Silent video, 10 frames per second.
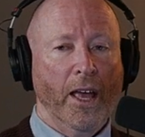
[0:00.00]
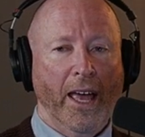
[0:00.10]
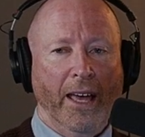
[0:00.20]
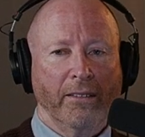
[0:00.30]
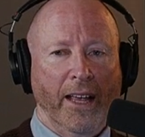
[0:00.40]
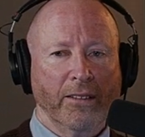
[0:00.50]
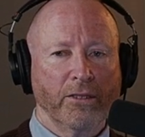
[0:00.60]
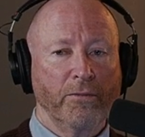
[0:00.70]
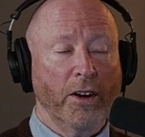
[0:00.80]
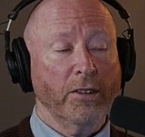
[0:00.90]
And that's
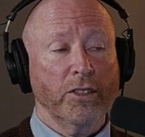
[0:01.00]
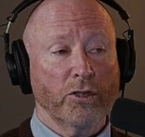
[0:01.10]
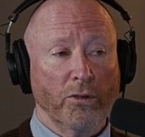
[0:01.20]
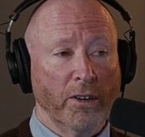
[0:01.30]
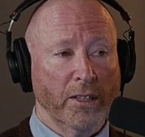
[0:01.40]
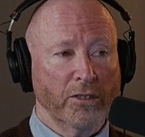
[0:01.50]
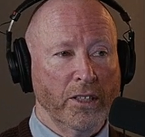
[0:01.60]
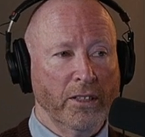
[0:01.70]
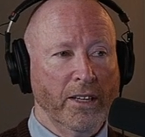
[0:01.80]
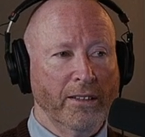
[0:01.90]
very
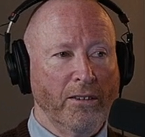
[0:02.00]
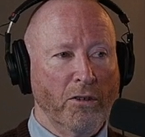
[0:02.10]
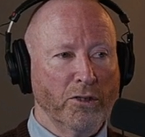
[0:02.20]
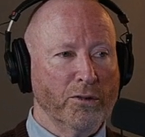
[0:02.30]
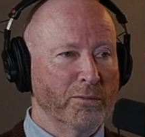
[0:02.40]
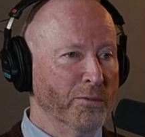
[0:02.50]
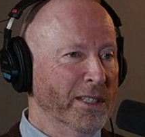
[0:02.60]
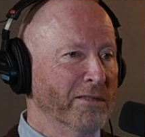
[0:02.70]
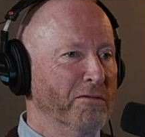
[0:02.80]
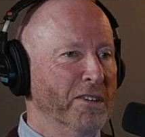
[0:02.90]
disorienting, and also we
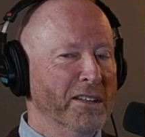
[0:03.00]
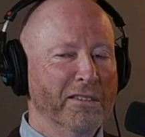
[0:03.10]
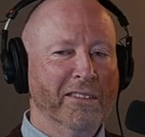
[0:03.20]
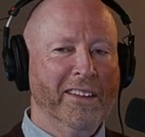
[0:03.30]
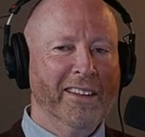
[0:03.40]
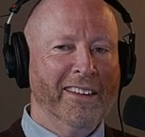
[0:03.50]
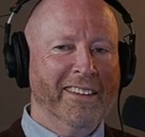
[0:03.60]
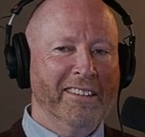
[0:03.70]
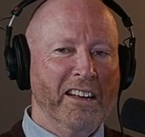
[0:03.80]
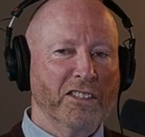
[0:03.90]
can feel
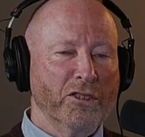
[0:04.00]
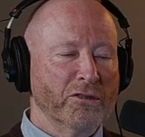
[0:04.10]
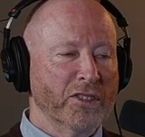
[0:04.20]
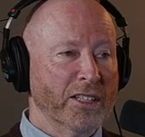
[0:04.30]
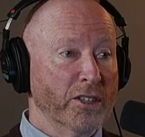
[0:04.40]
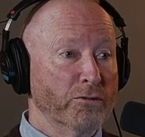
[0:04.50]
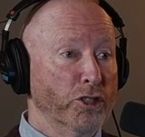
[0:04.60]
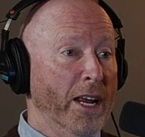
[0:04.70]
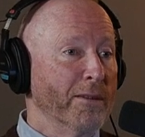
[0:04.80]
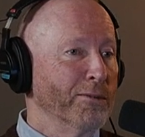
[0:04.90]
a certain sense of
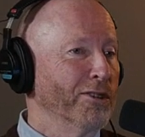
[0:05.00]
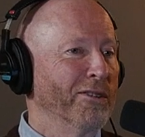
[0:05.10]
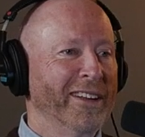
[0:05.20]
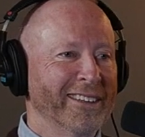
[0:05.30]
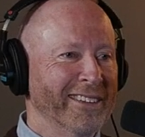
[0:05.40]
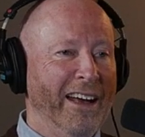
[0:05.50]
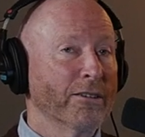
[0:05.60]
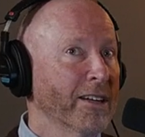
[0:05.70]
shame, you know, like how yeah.